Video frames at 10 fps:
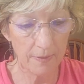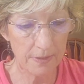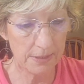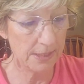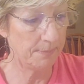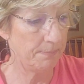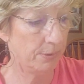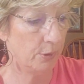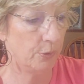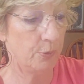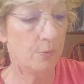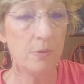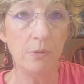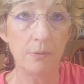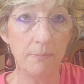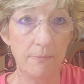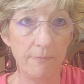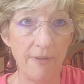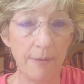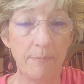the Deep Blue
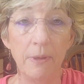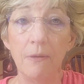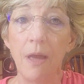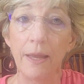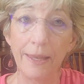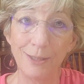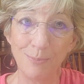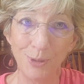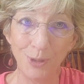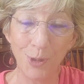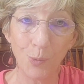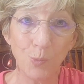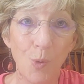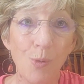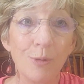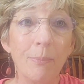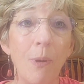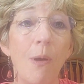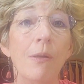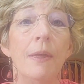5 ml, I like to put it in a
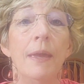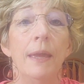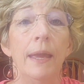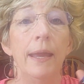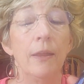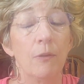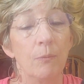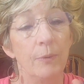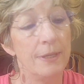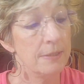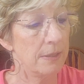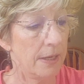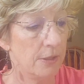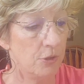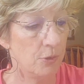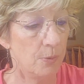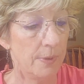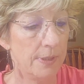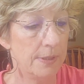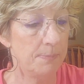Rollerball. And the reason I do
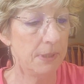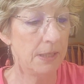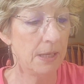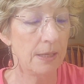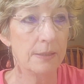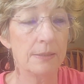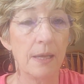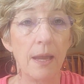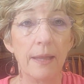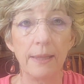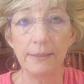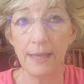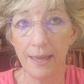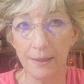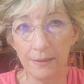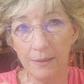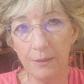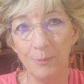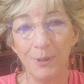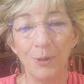is because I like to add a
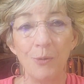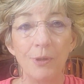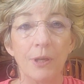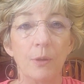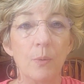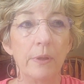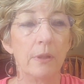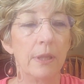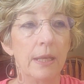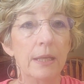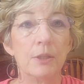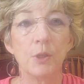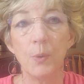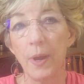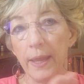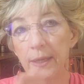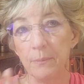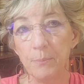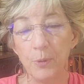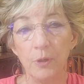little bit of coconut oil in it so I
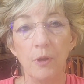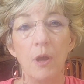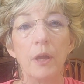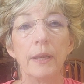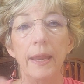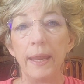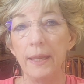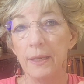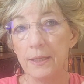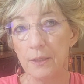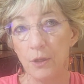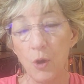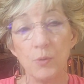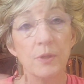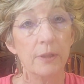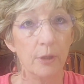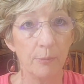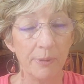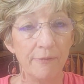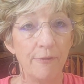can put it on and it goes a little
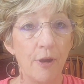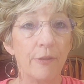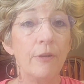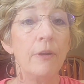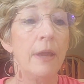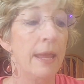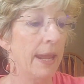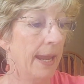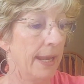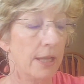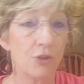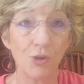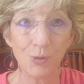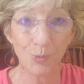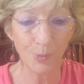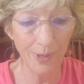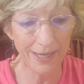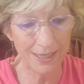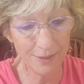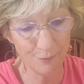bit farther, and it's
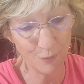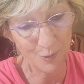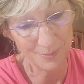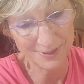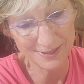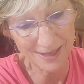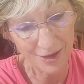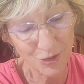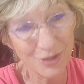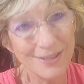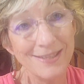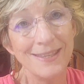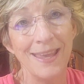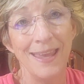great for massages.